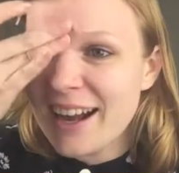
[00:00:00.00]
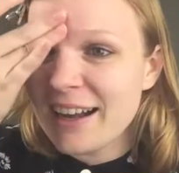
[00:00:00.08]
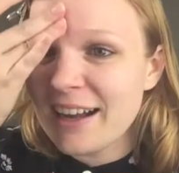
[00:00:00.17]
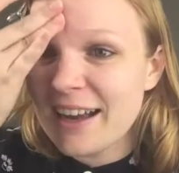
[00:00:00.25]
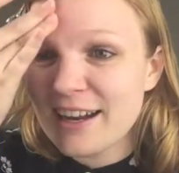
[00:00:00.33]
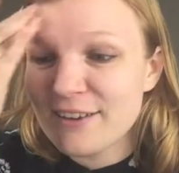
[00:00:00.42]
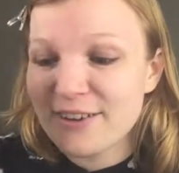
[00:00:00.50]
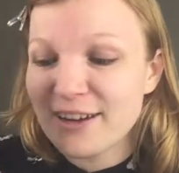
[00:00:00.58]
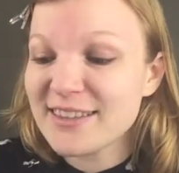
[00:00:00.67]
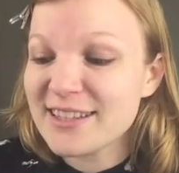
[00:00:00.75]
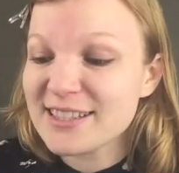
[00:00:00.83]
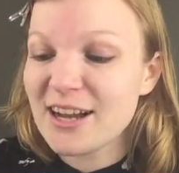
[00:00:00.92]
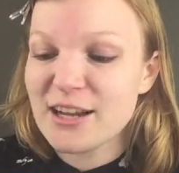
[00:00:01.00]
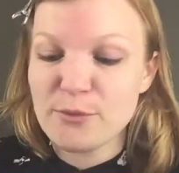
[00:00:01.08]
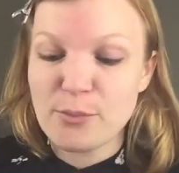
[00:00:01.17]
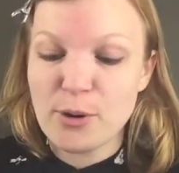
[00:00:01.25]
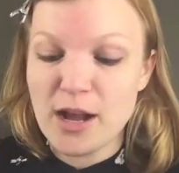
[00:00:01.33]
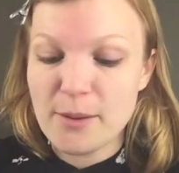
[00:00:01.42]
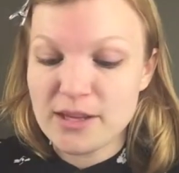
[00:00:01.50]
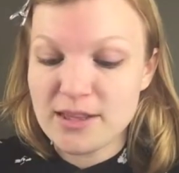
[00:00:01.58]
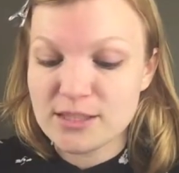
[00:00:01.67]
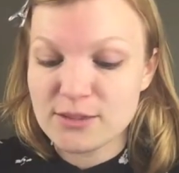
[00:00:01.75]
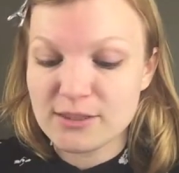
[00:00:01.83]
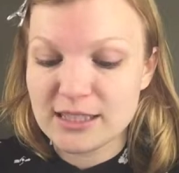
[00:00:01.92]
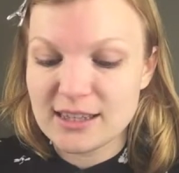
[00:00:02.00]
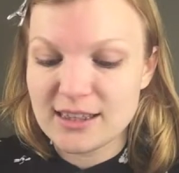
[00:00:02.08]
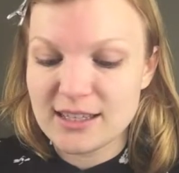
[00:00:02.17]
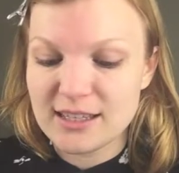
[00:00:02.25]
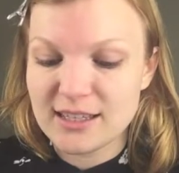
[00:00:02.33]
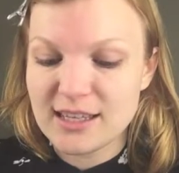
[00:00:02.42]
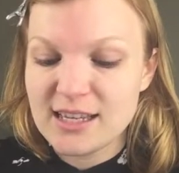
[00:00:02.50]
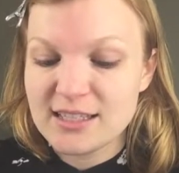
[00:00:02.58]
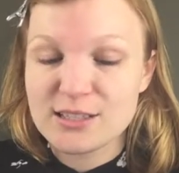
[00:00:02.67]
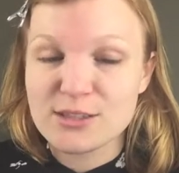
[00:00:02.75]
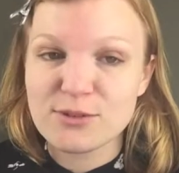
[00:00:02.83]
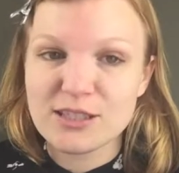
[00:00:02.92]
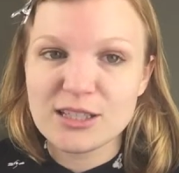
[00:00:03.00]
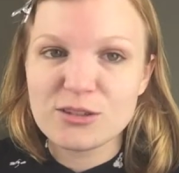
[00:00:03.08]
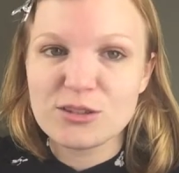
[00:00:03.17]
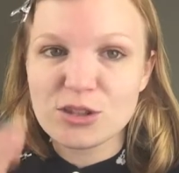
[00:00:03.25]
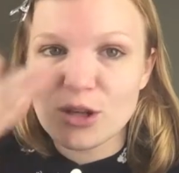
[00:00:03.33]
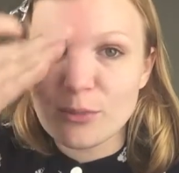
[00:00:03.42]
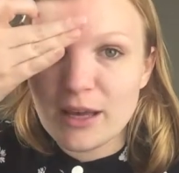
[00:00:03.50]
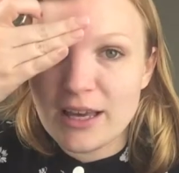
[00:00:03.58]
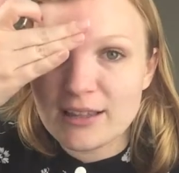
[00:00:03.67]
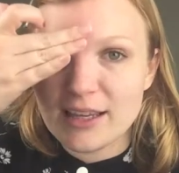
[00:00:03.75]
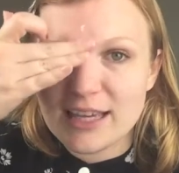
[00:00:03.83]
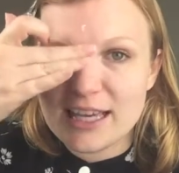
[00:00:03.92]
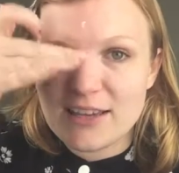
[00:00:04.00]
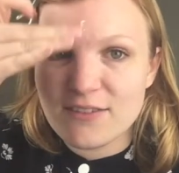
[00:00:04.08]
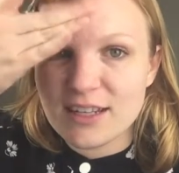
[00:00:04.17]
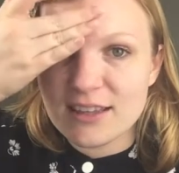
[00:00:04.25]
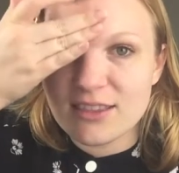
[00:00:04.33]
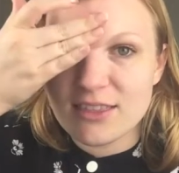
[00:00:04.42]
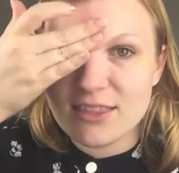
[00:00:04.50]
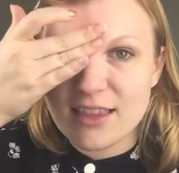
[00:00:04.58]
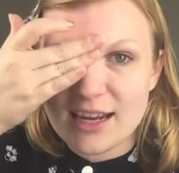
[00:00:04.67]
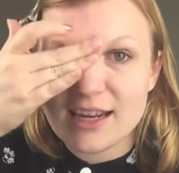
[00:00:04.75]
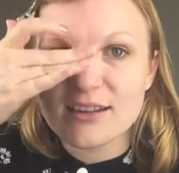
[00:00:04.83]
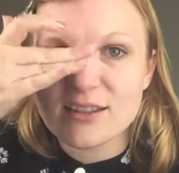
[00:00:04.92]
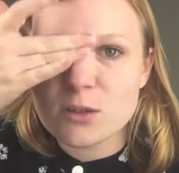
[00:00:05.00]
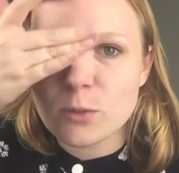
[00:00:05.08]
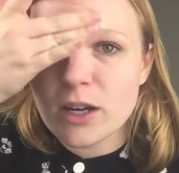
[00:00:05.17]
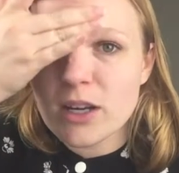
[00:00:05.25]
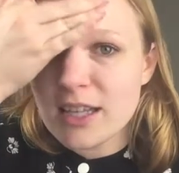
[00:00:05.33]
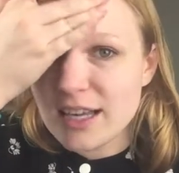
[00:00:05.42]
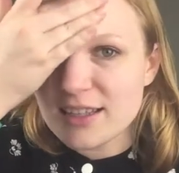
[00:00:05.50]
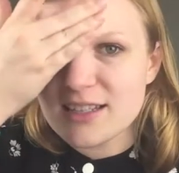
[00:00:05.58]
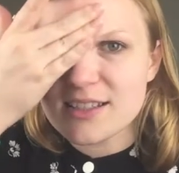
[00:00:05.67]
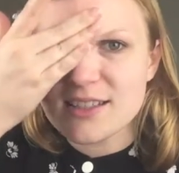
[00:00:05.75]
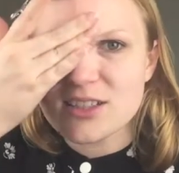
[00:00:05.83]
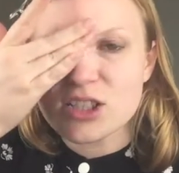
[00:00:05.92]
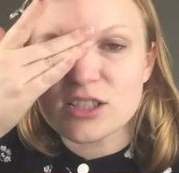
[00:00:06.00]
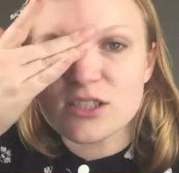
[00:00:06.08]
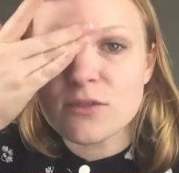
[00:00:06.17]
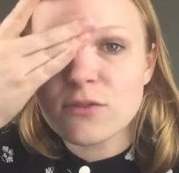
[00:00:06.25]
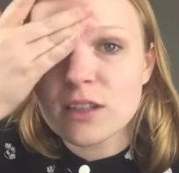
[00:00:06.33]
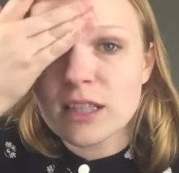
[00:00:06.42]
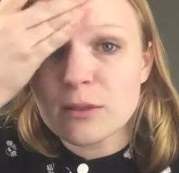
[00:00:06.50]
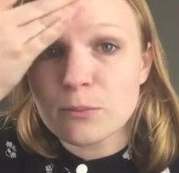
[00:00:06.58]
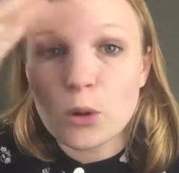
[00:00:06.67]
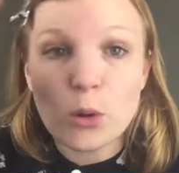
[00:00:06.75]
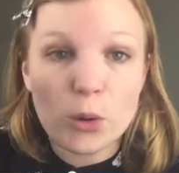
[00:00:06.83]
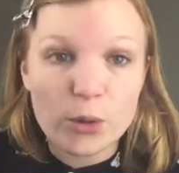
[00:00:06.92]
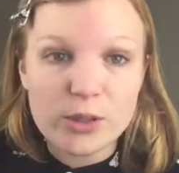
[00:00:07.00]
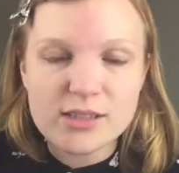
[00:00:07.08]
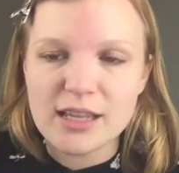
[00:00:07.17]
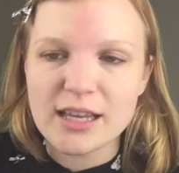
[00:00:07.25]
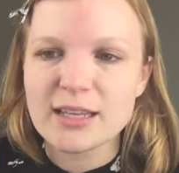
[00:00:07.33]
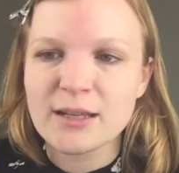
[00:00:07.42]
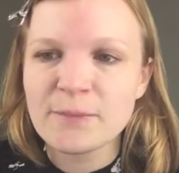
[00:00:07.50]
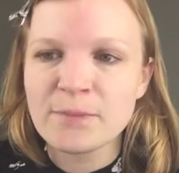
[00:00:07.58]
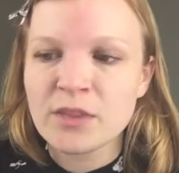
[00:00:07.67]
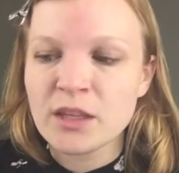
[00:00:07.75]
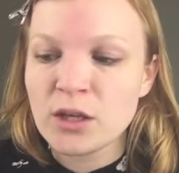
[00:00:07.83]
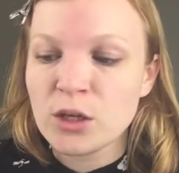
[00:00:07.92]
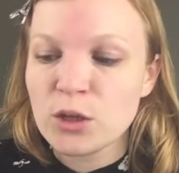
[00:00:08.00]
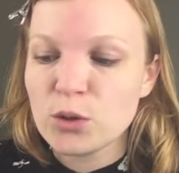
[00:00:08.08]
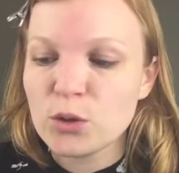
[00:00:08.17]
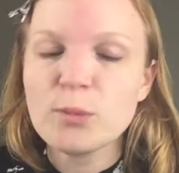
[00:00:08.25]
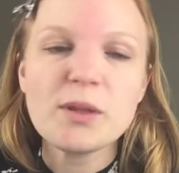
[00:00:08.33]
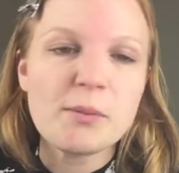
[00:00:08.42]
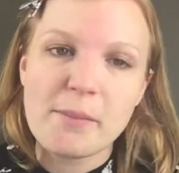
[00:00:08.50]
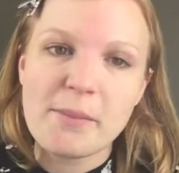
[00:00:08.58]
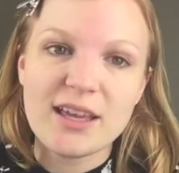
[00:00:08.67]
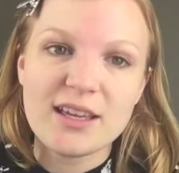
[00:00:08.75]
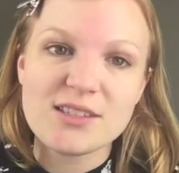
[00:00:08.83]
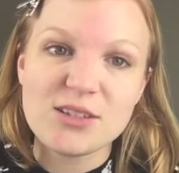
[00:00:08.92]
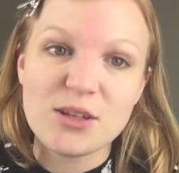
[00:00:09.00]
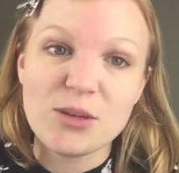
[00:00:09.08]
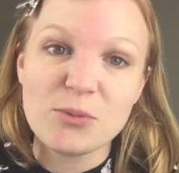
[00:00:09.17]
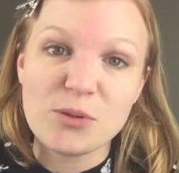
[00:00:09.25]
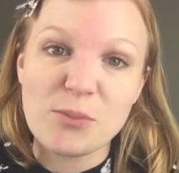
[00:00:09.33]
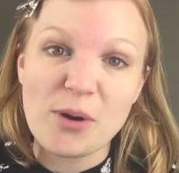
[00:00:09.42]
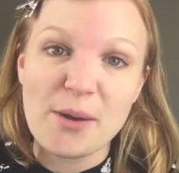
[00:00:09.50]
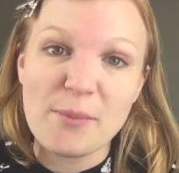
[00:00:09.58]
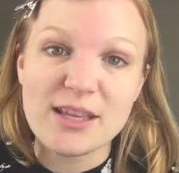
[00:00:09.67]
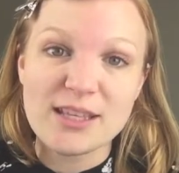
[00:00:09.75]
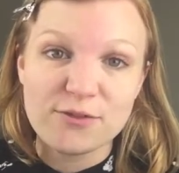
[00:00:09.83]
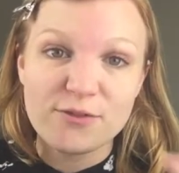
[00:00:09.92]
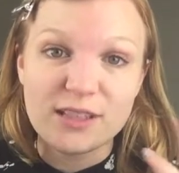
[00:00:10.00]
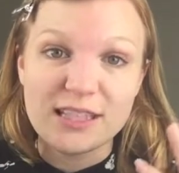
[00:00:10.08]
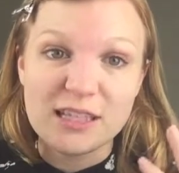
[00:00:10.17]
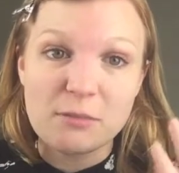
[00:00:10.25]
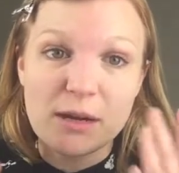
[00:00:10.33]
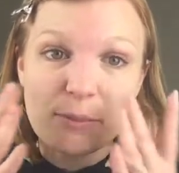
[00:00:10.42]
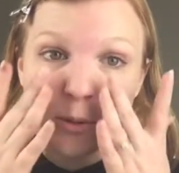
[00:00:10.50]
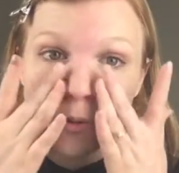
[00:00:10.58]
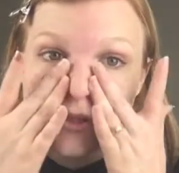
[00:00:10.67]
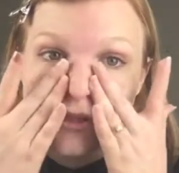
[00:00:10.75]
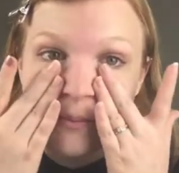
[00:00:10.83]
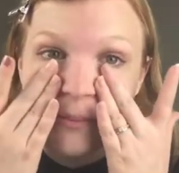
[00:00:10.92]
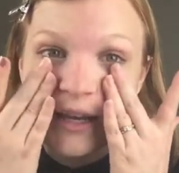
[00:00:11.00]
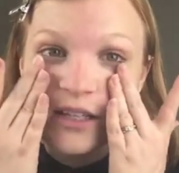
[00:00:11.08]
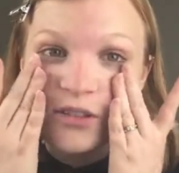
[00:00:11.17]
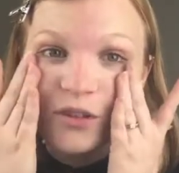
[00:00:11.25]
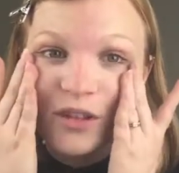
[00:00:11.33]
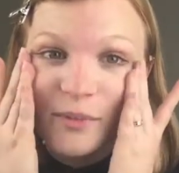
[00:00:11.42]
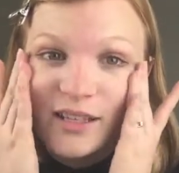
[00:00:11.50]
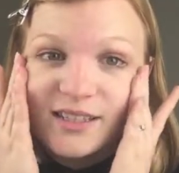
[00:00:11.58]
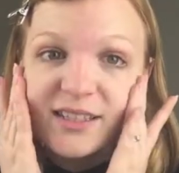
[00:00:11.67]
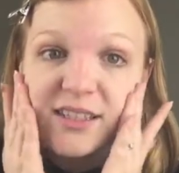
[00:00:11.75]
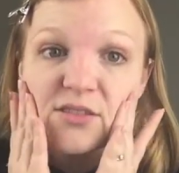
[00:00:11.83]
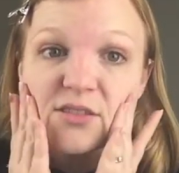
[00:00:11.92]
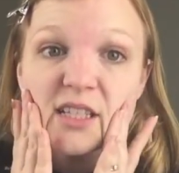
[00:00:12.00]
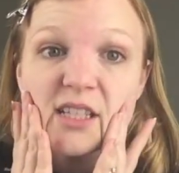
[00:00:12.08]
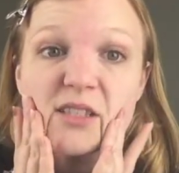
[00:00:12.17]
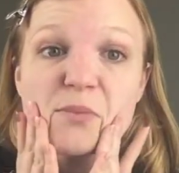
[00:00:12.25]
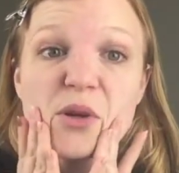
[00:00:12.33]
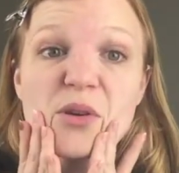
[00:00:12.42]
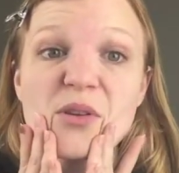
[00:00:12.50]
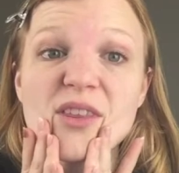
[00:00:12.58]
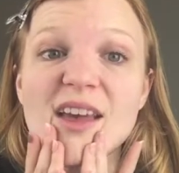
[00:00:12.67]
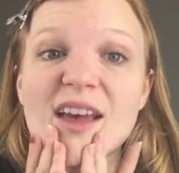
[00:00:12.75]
And I find this kind of primer that's really thick does a really good job at like evening that out as well. Like it doesn't just fill in pores. Like normally my main concern with primer is filling in my pores and making sure that my skin is really smooth.